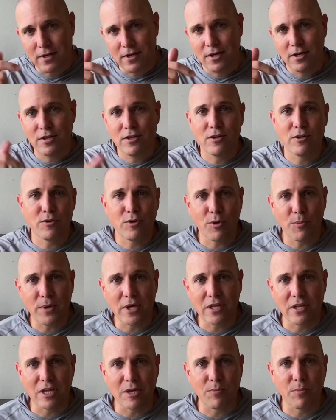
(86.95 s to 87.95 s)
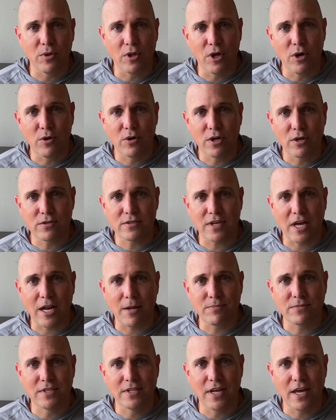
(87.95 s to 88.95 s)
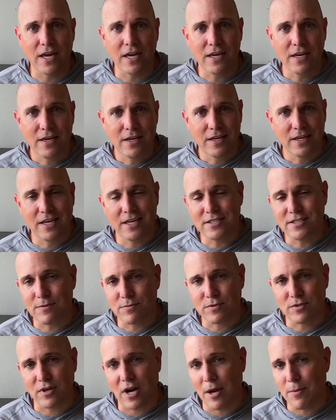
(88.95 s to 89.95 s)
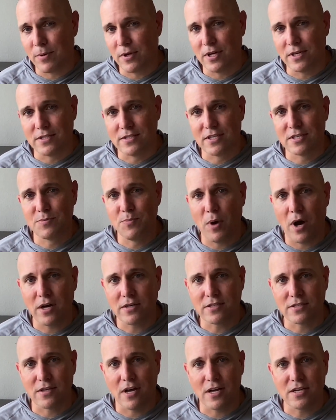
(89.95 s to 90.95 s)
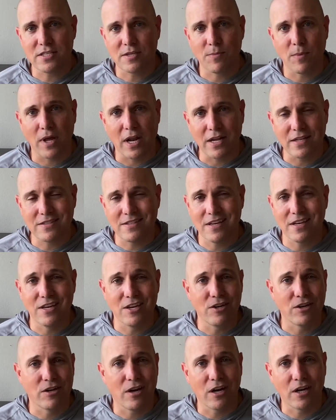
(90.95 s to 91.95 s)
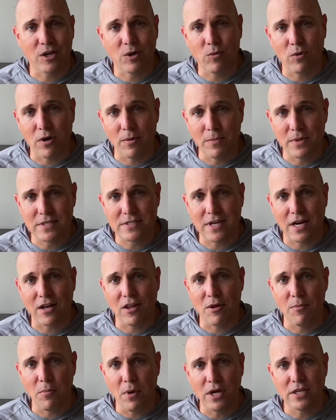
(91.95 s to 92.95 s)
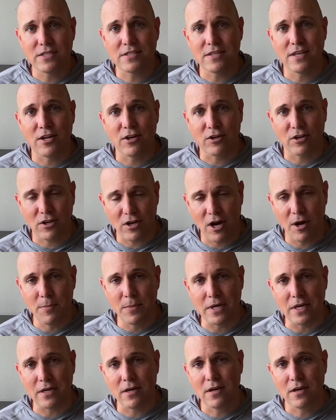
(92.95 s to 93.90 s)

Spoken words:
There'll be a link below. Go sign up today. Get subscribed because this box is awesome. And I'll tell you, you're not going to want to miss out on the months that are coming